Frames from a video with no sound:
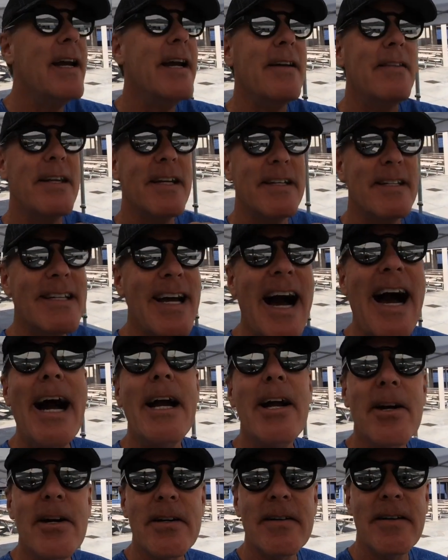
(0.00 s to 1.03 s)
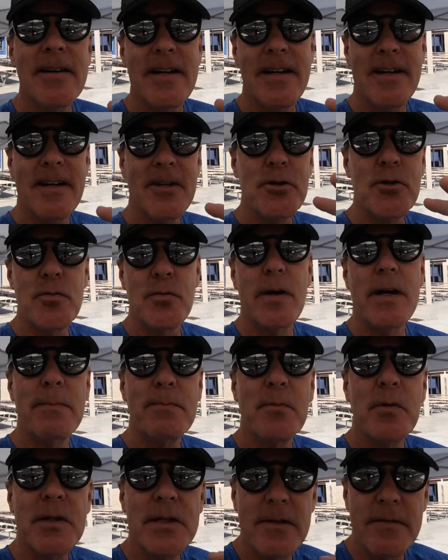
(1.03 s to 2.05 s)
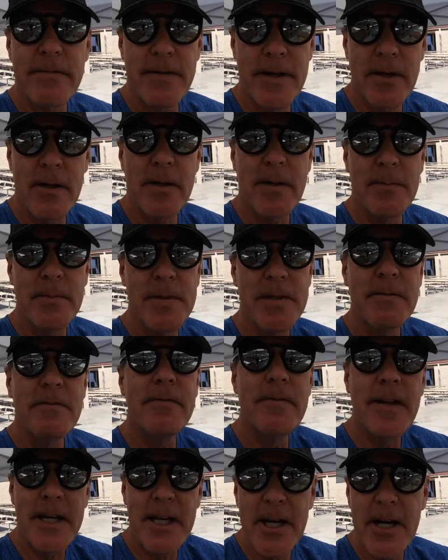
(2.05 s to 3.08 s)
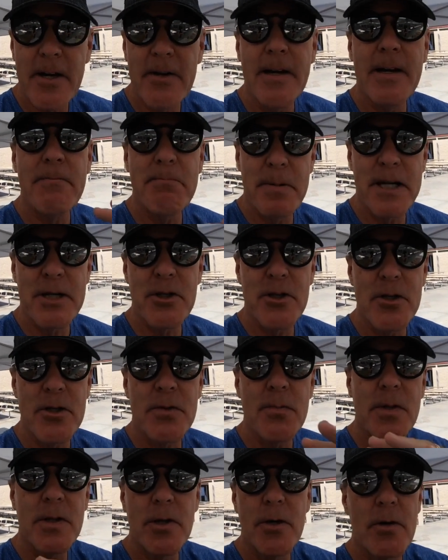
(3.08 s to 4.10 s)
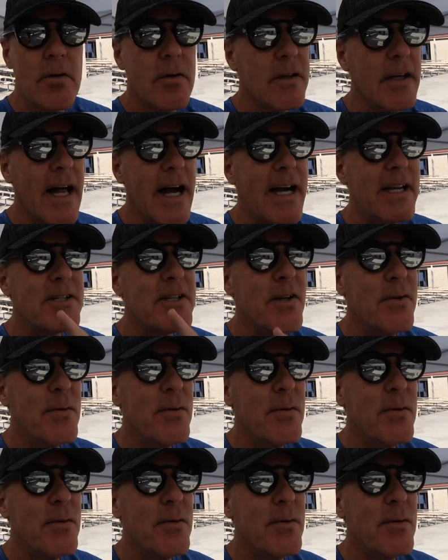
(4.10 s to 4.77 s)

and the entire trip was filmed video and pictures with Google Glass.